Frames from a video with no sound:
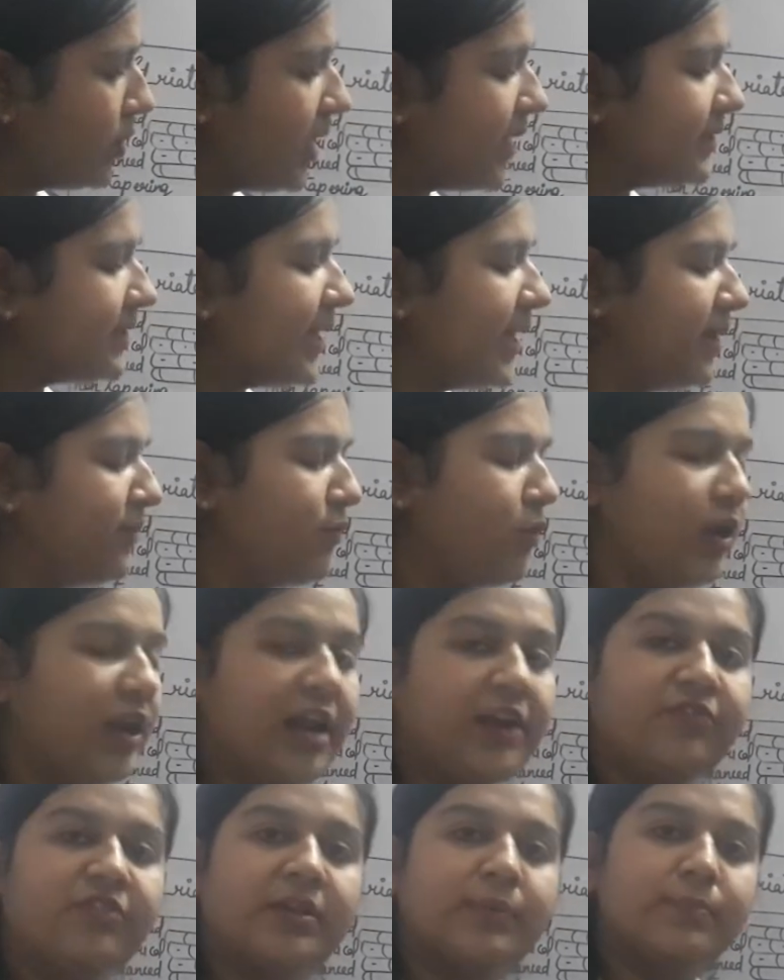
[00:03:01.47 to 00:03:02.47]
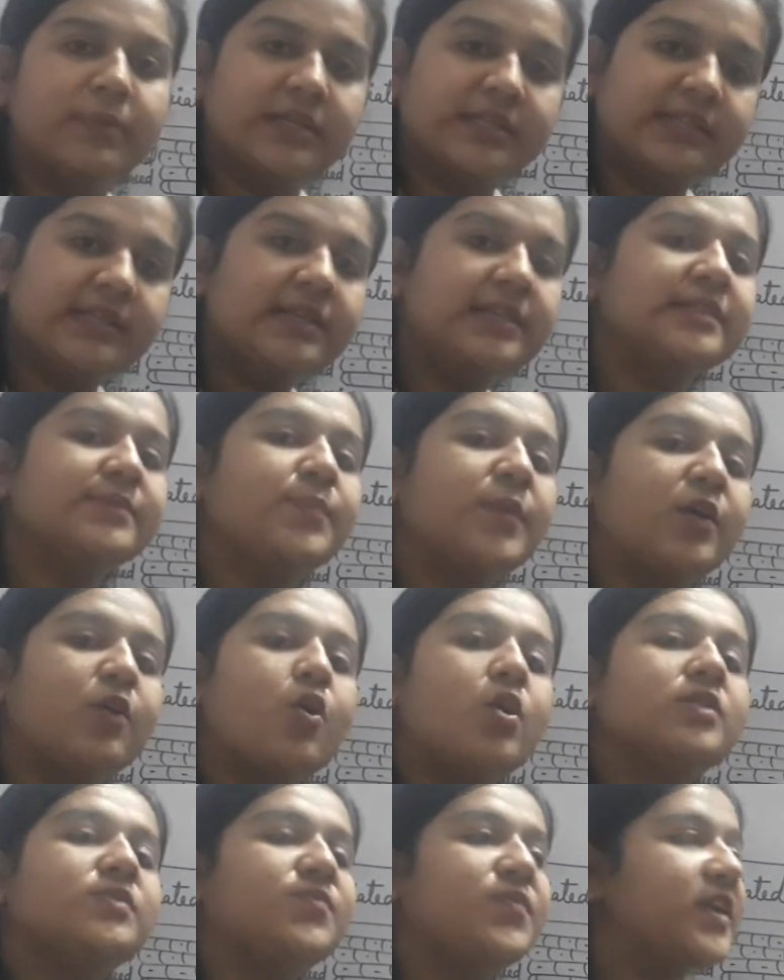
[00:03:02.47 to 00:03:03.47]
as involuntary muscles
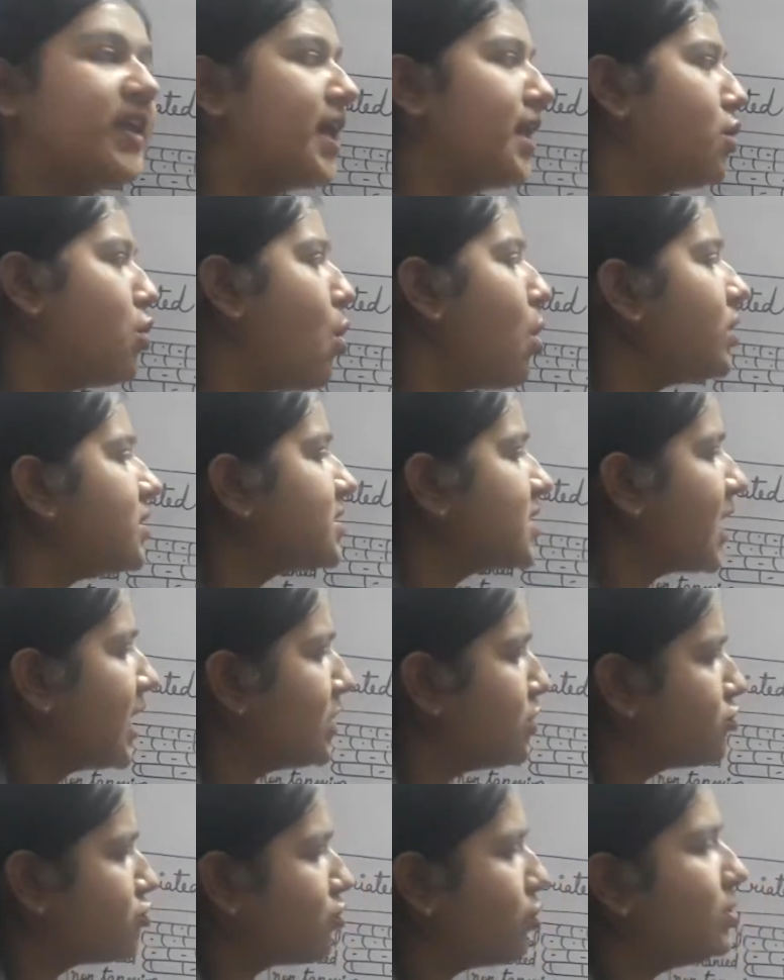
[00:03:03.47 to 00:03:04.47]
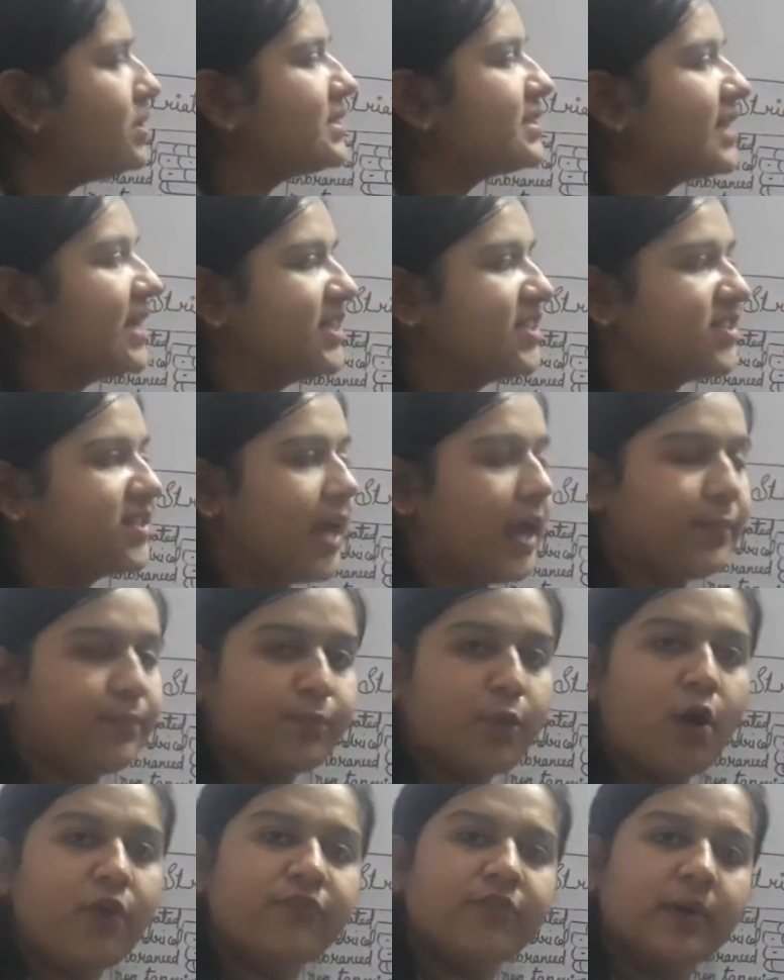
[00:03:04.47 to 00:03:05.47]
because we cannot control such
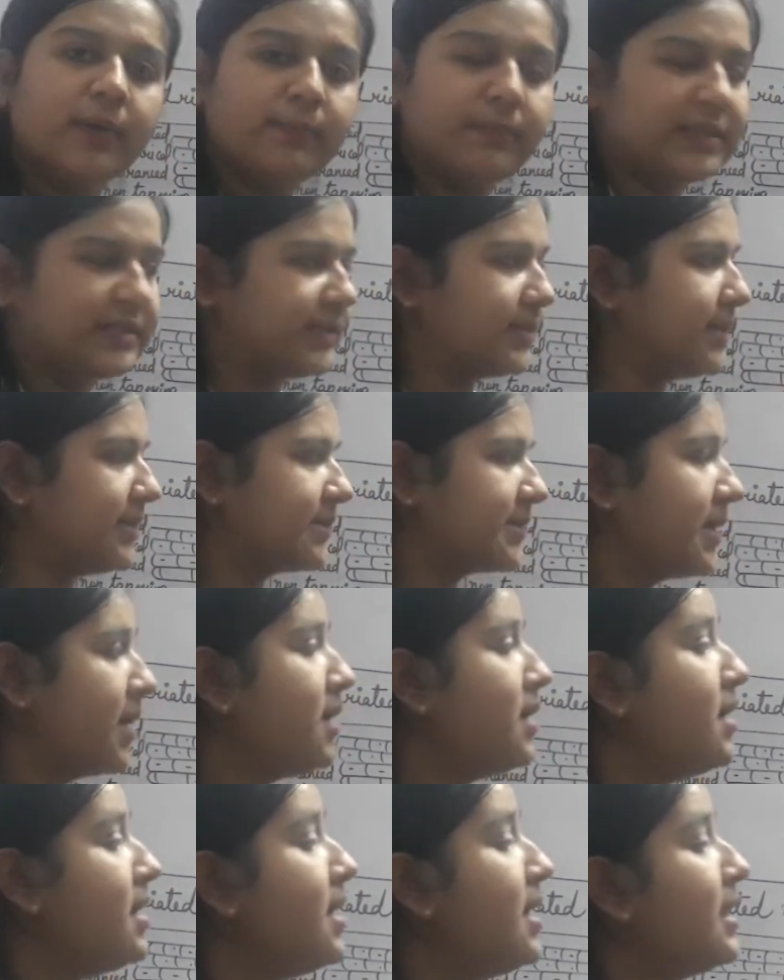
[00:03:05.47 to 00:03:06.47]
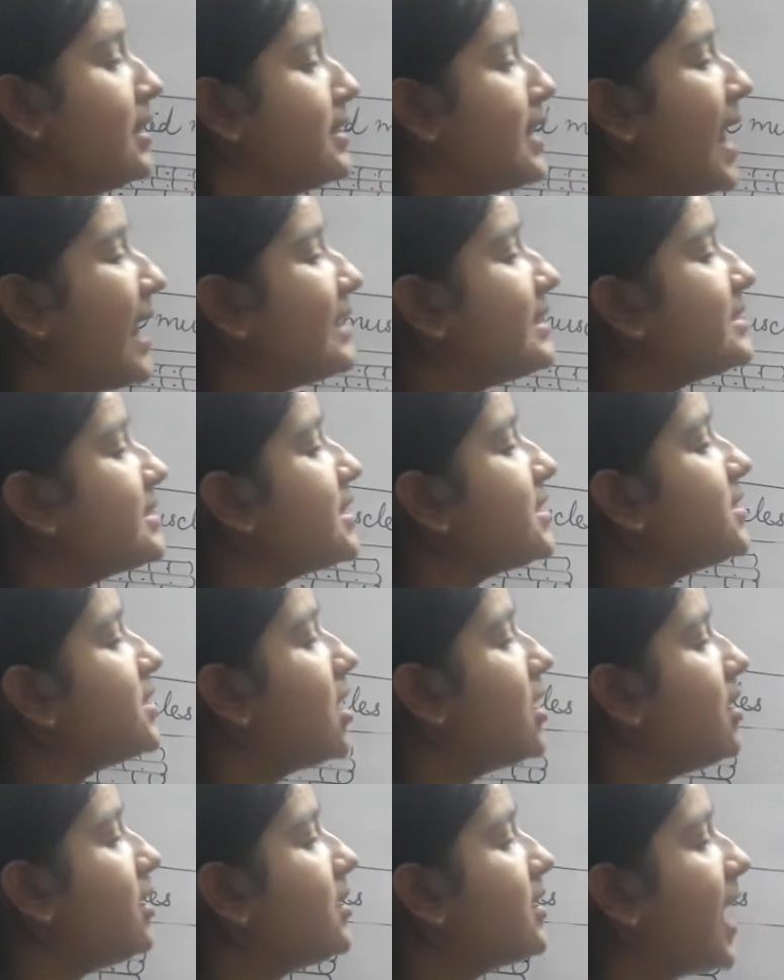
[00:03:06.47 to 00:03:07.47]
type of muscles. Next, the
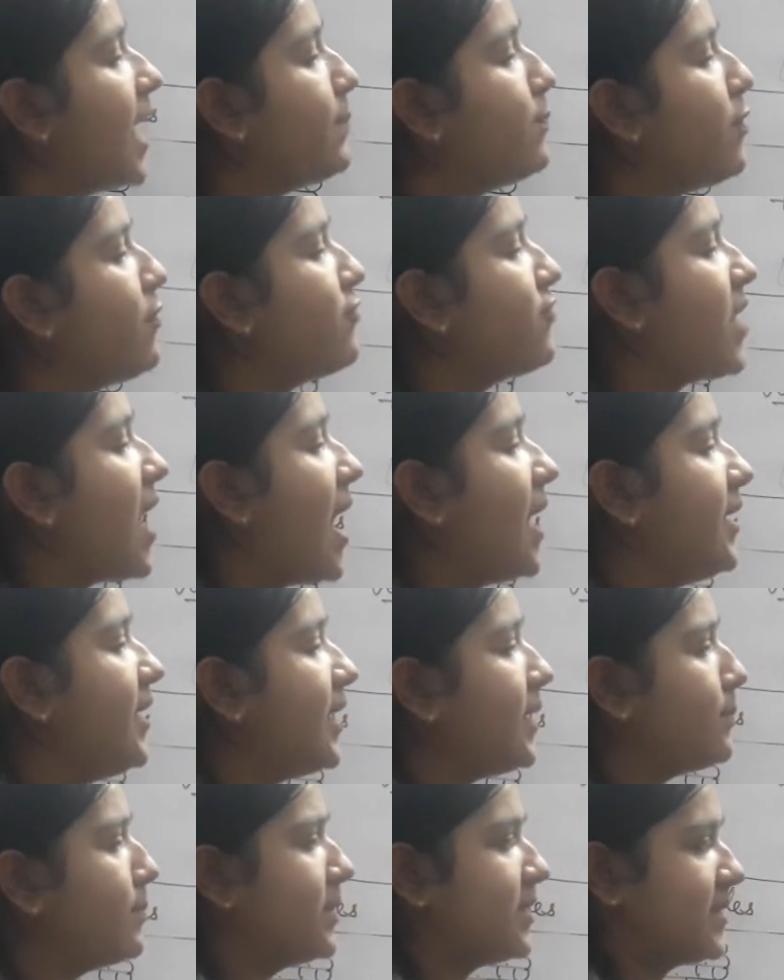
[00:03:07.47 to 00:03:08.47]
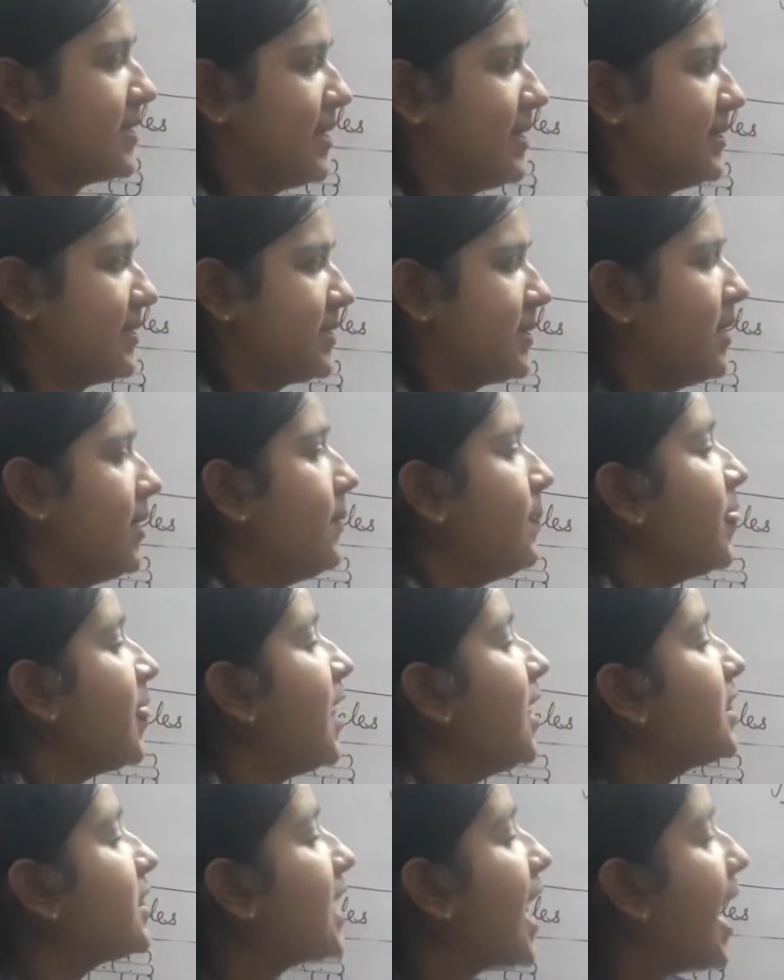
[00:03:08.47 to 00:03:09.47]
third type of cardiac muscles.
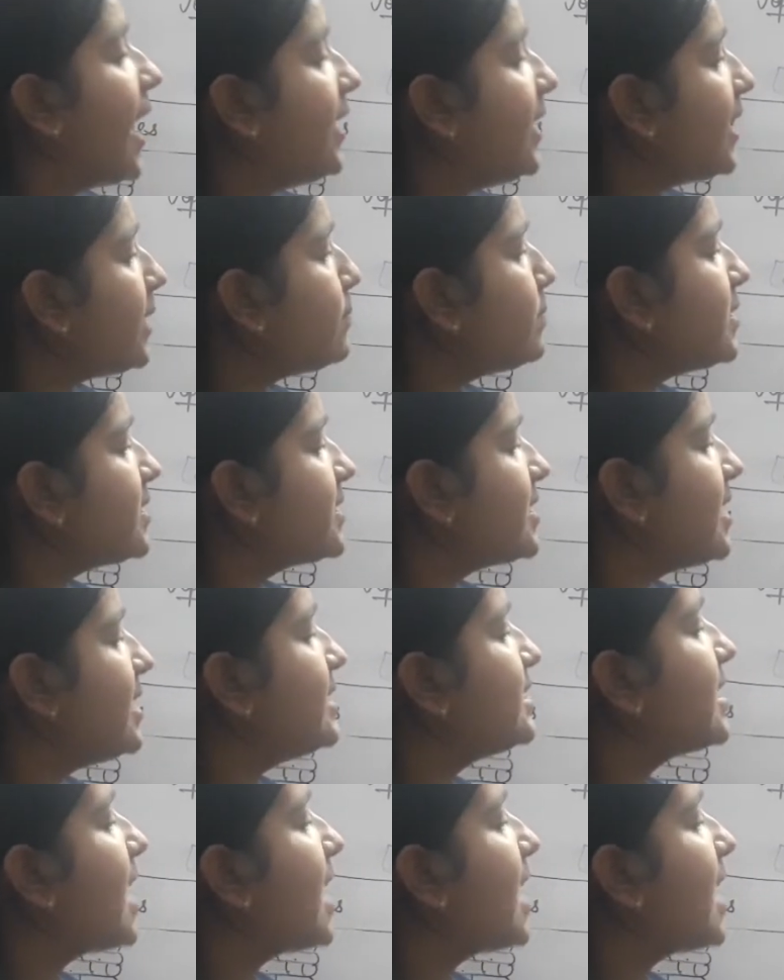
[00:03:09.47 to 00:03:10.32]
Cardiac muscles